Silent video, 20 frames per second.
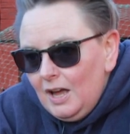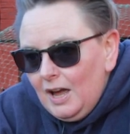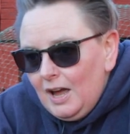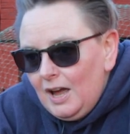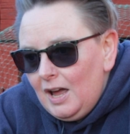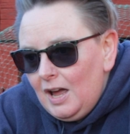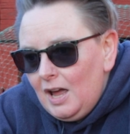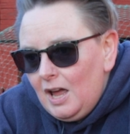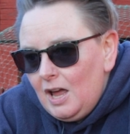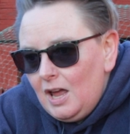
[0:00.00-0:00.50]

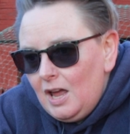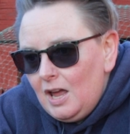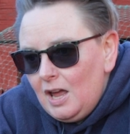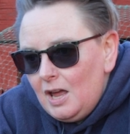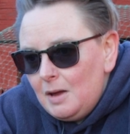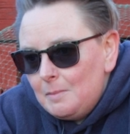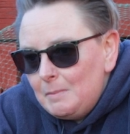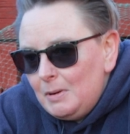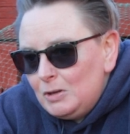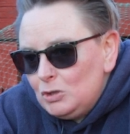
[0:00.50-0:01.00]

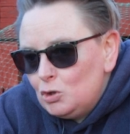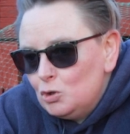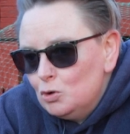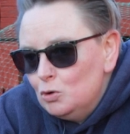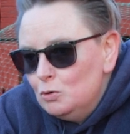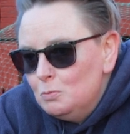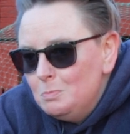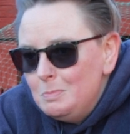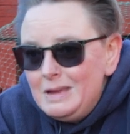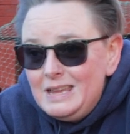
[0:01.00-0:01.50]

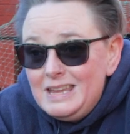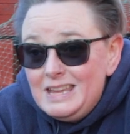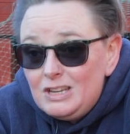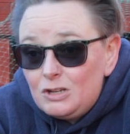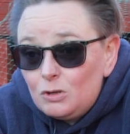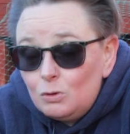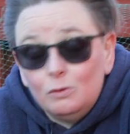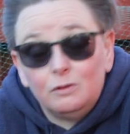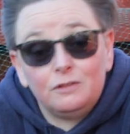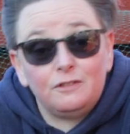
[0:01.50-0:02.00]
You may
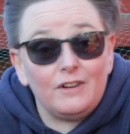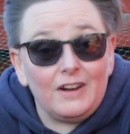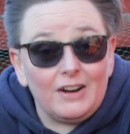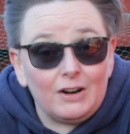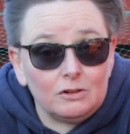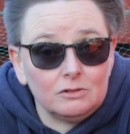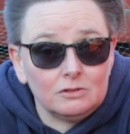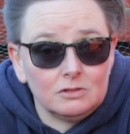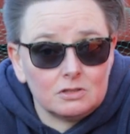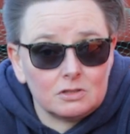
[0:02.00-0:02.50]
grow
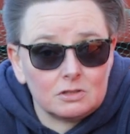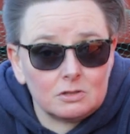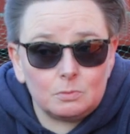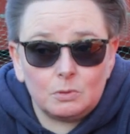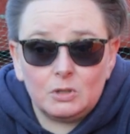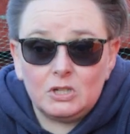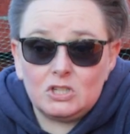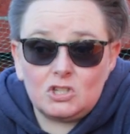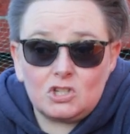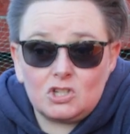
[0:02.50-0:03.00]
ferns,
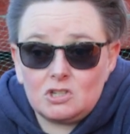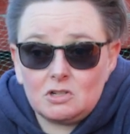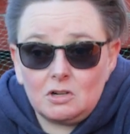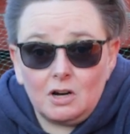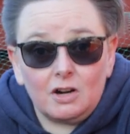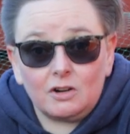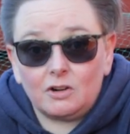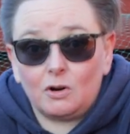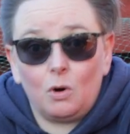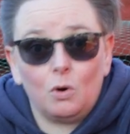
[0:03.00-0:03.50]
which
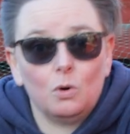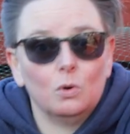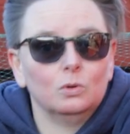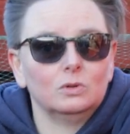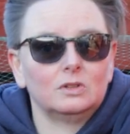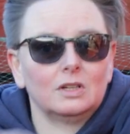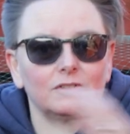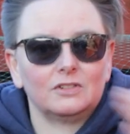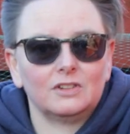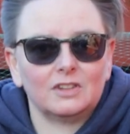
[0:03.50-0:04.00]
are a
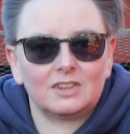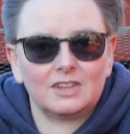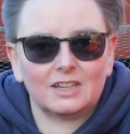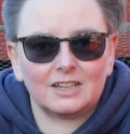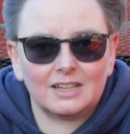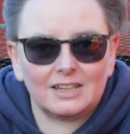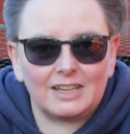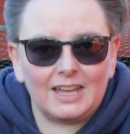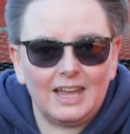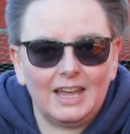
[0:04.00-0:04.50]
whole different
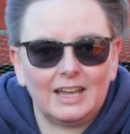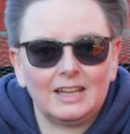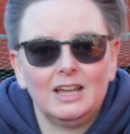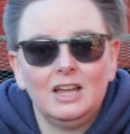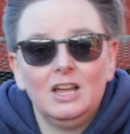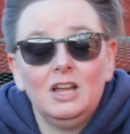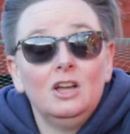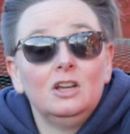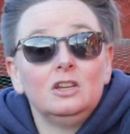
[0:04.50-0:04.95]
thing again.